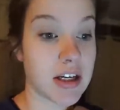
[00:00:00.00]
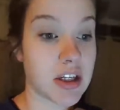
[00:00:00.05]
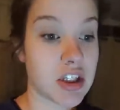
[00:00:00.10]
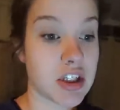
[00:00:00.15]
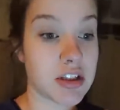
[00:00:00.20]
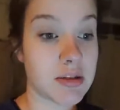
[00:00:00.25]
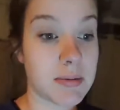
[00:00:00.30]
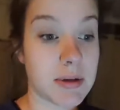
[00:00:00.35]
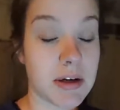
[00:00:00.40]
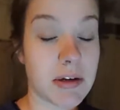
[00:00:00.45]
because
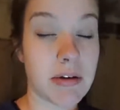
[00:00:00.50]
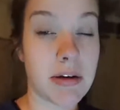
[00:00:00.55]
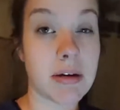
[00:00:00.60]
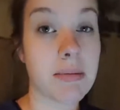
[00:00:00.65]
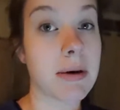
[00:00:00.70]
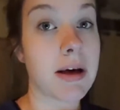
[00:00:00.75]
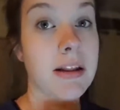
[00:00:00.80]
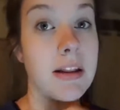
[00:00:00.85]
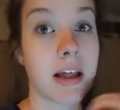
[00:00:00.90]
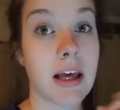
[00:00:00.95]
she's been going
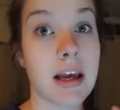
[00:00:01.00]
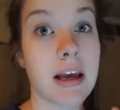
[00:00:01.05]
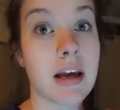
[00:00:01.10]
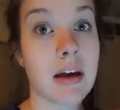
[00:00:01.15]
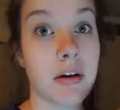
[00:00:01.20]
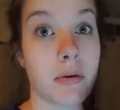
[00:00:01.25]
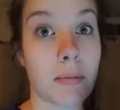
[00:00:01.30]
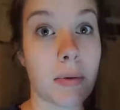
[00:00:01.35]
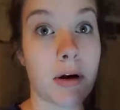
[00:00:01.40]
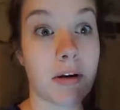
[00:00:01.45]
to bed
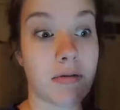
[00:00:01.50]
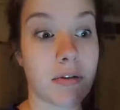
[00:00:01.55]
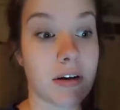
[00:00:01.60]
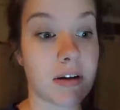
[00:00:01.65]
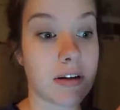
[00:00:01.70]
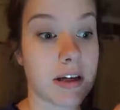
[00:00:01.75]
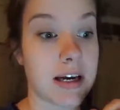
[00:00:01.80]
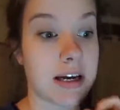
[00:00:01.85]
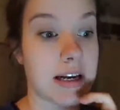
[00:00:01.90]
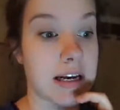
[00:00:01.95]
like
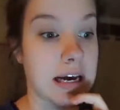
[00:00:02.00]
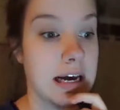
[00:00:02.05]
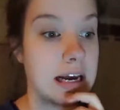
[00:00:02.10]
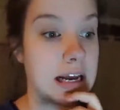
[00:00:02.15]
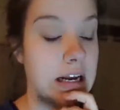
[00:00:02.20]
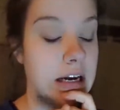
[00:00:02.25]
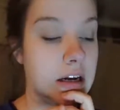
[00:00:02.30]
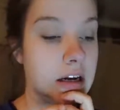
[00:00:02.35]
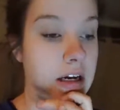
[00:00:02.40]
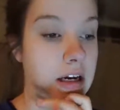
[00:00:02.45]
perfectly at
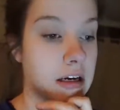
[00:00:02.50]
night.